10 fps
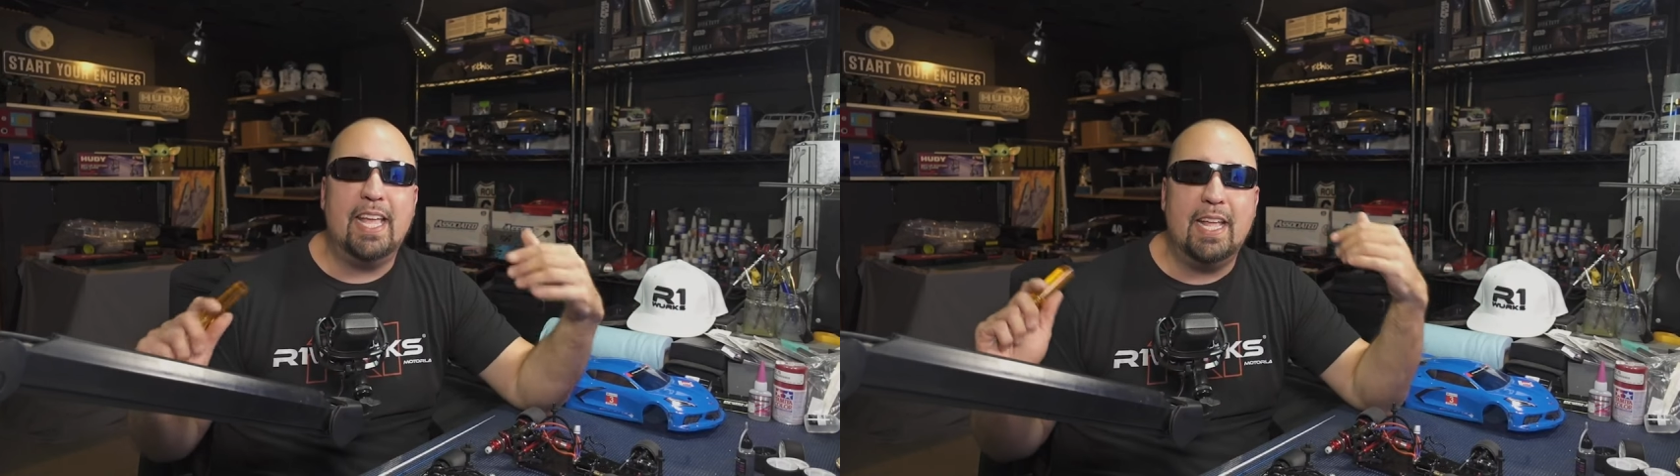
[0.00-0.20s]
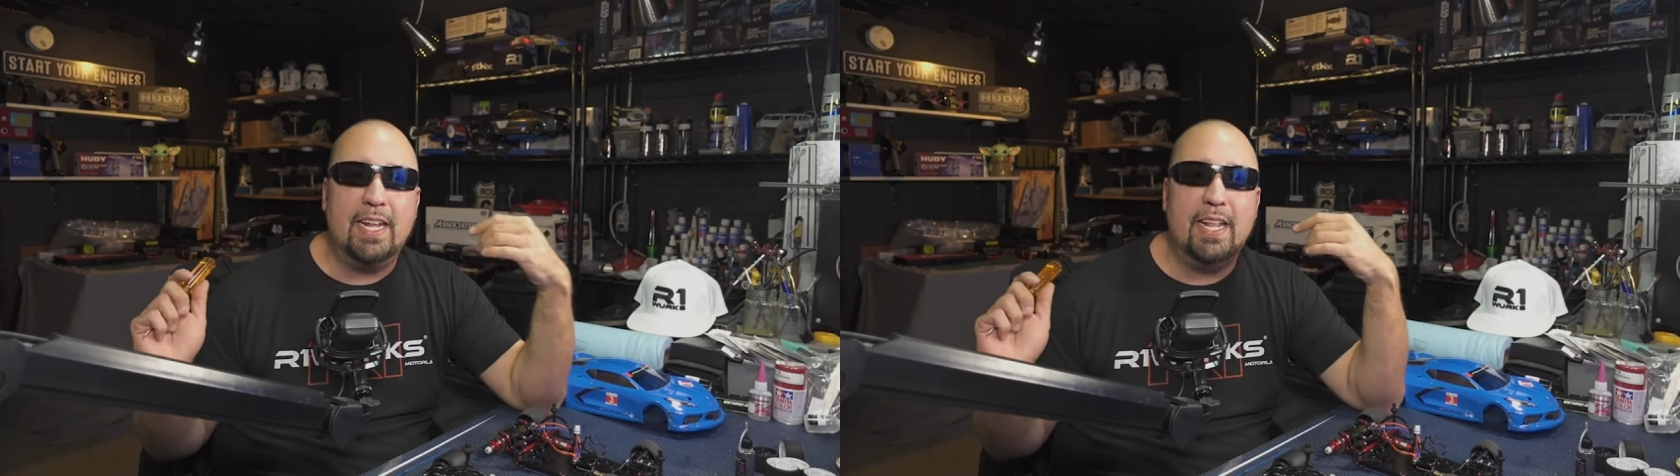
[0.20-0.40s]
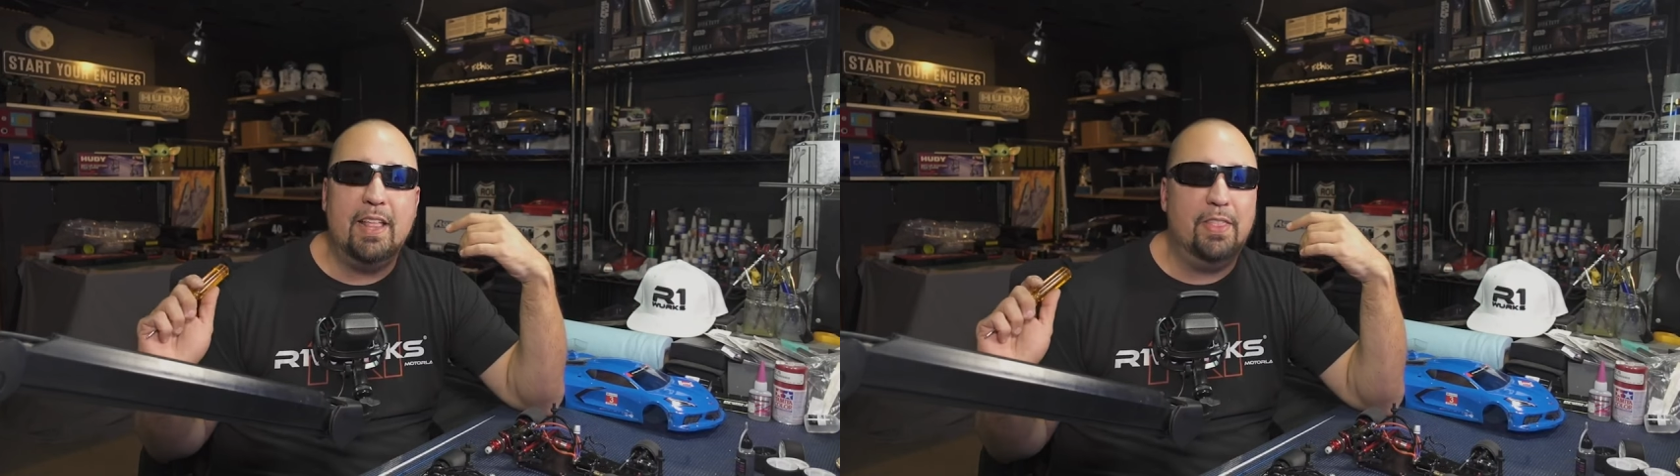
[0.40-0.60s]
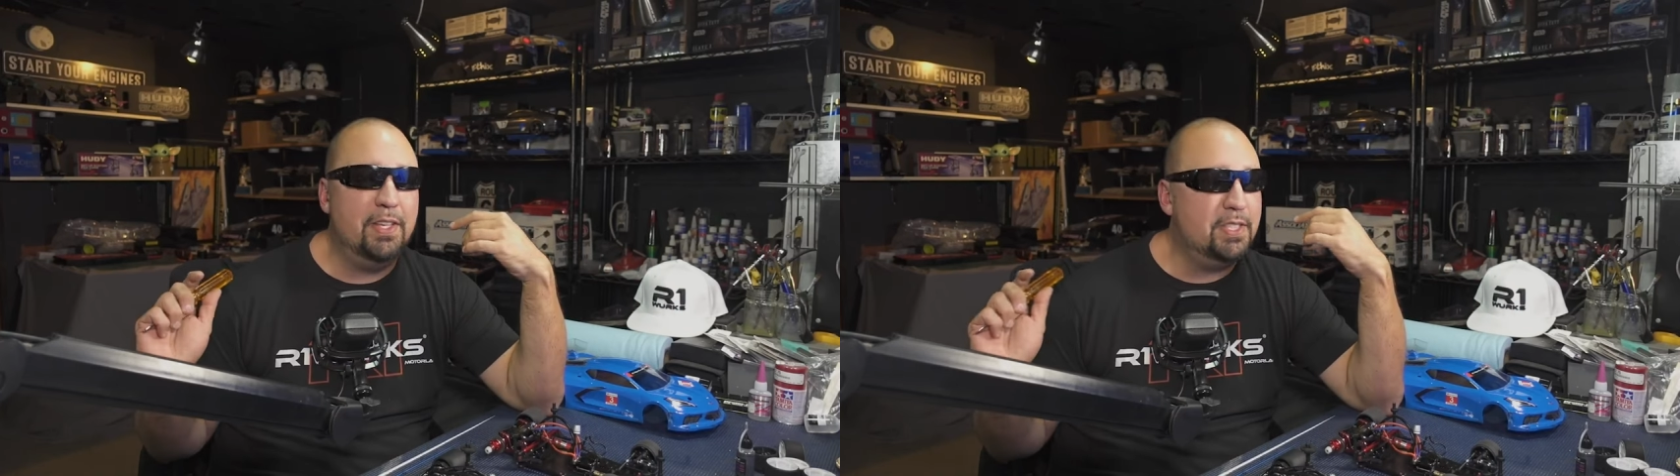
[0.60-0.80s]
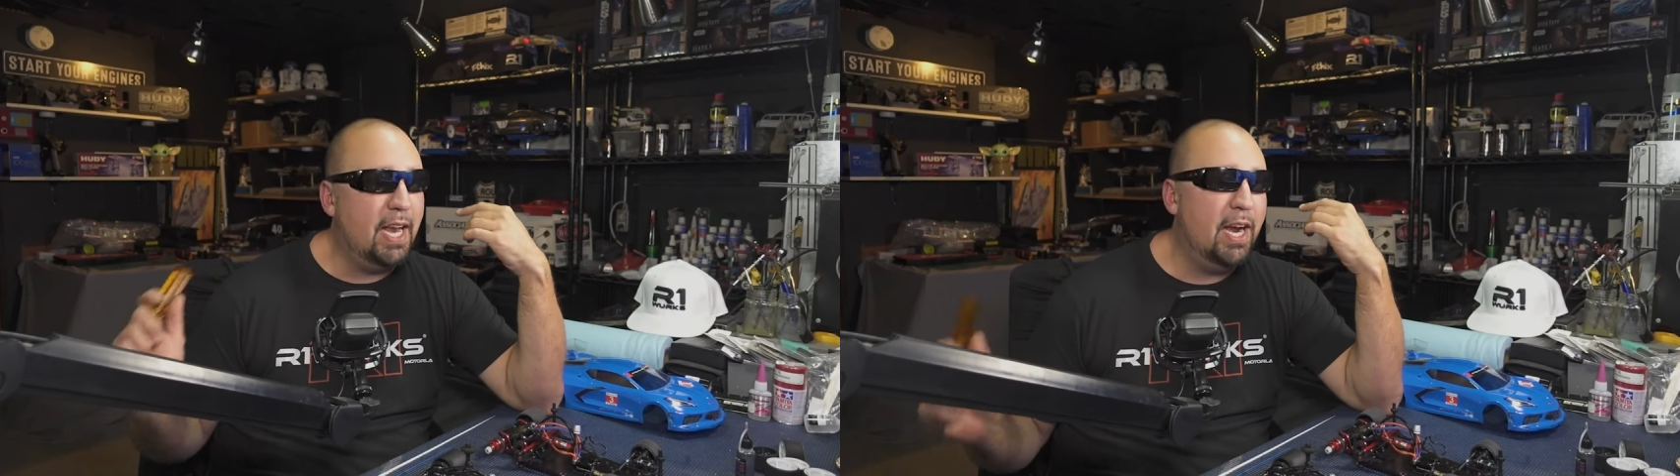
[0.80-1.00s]
in
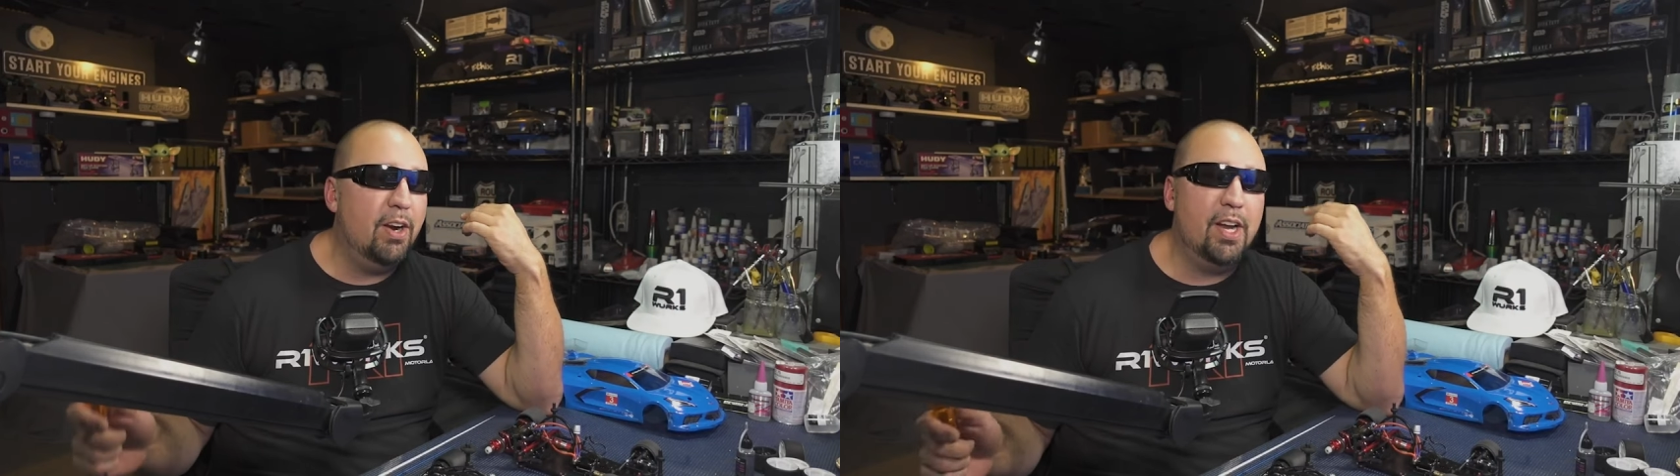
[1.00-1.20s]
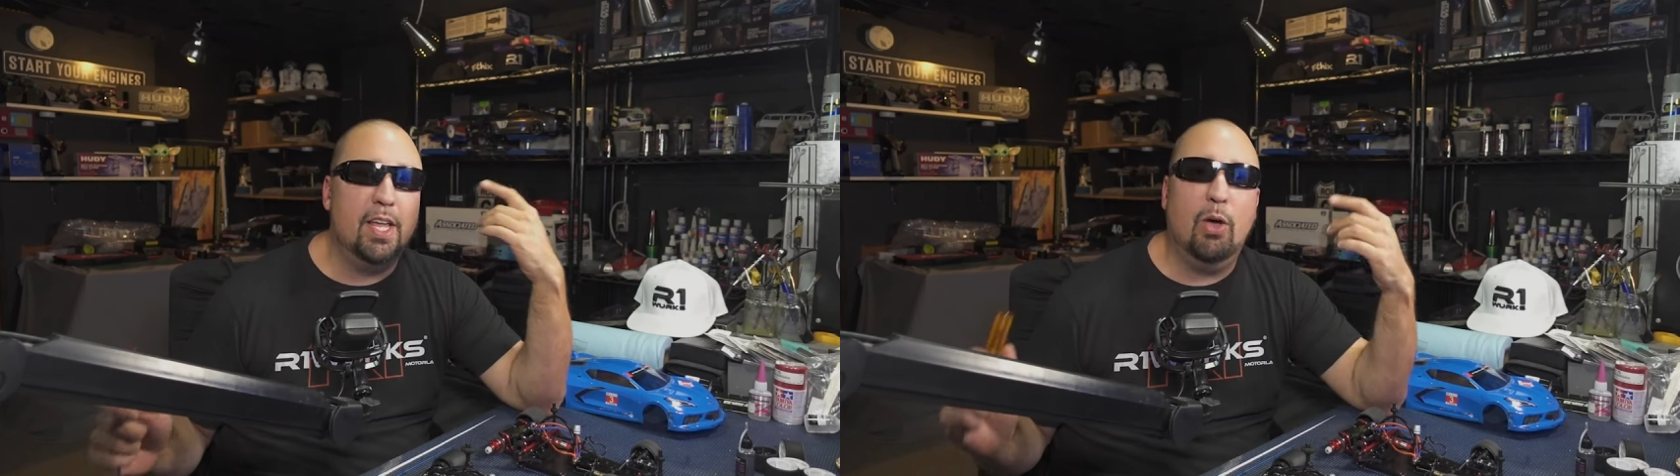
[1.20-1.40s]
this area,